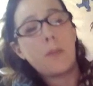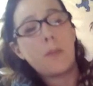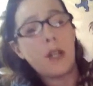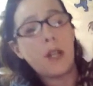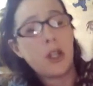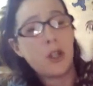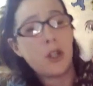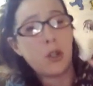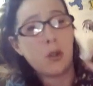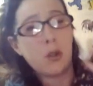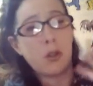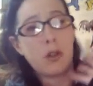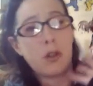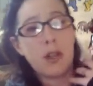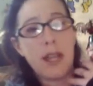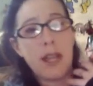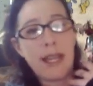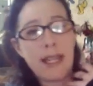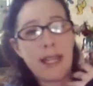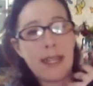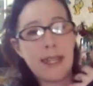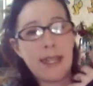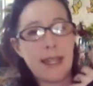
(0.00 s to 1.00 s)
shoulder like
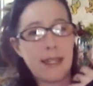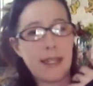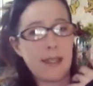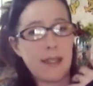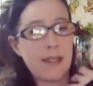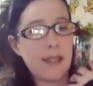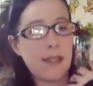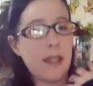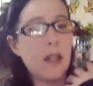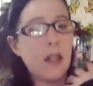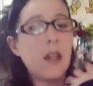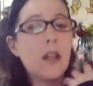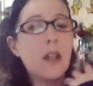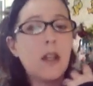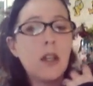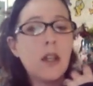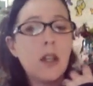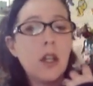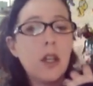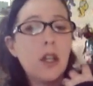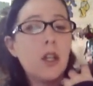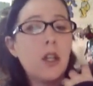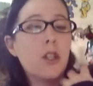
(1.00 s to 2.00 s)
this,
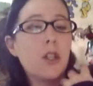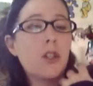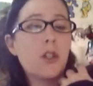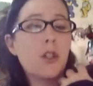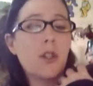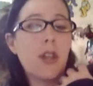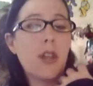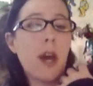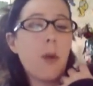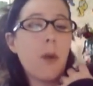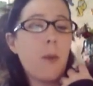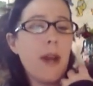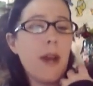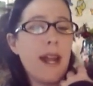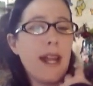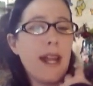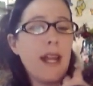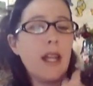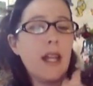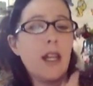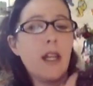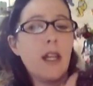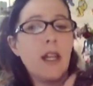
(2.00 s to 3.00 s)
so that way
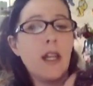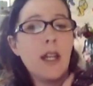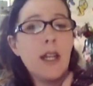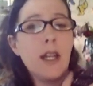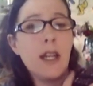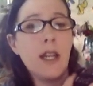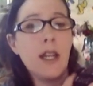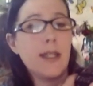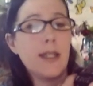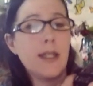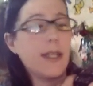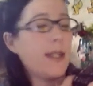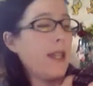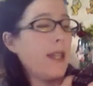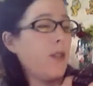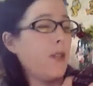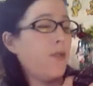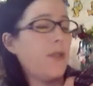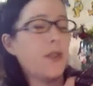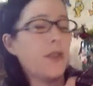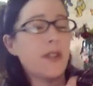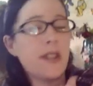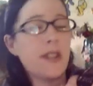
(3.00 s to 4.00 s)
that they
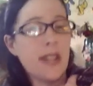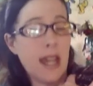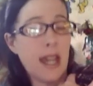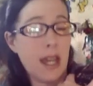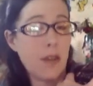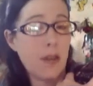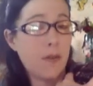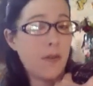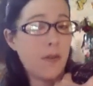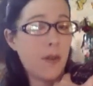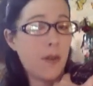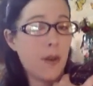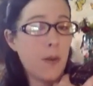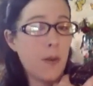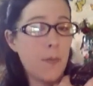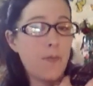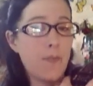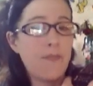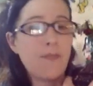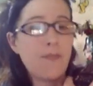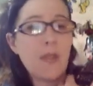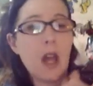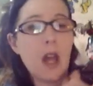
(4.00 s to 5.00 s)
feel safe.
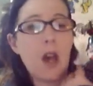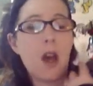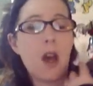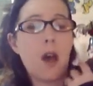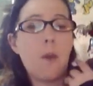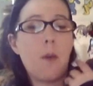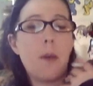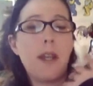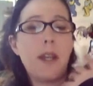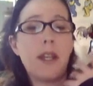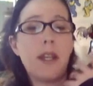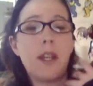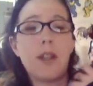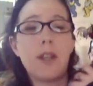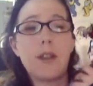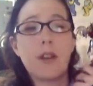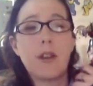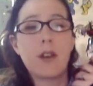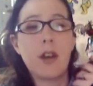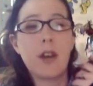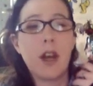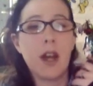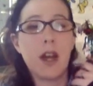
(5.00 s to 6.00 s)

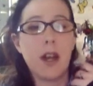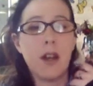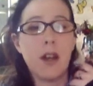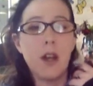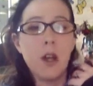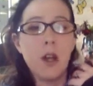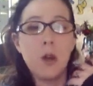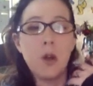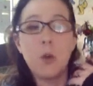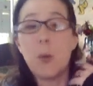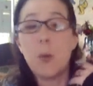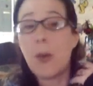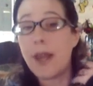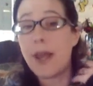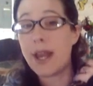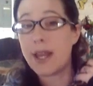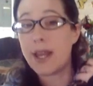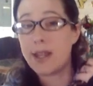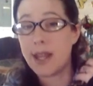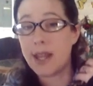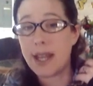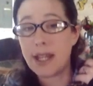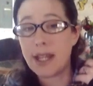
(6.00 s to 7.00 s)
Another way I
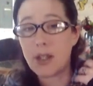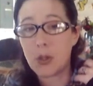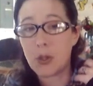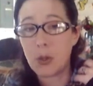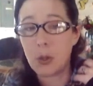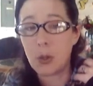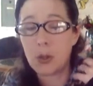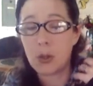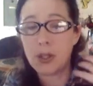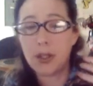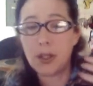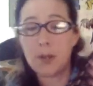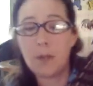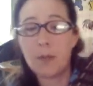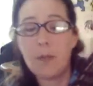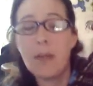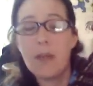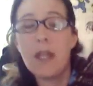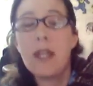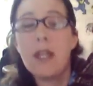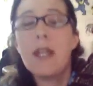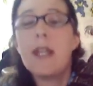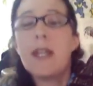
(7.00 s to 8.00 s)
like to hold them
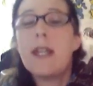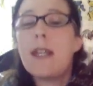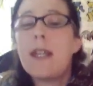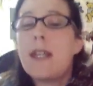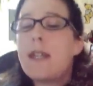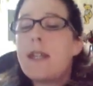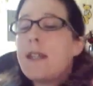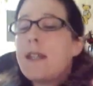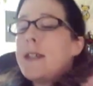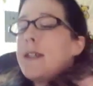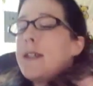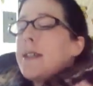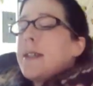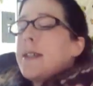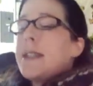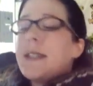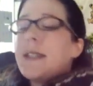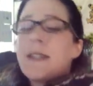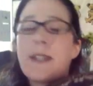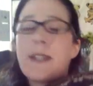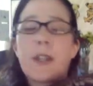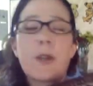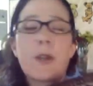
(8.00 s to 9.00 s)
is
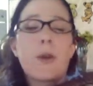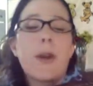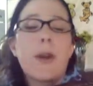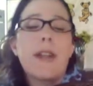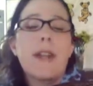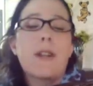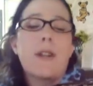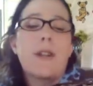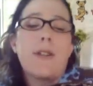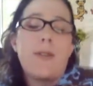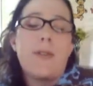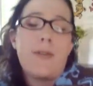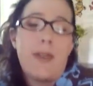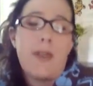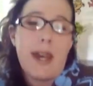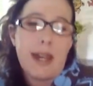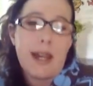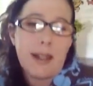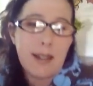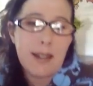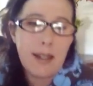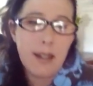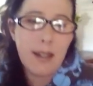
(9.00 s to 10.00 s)
the cradle
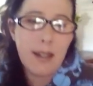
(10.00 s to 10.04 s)
effect.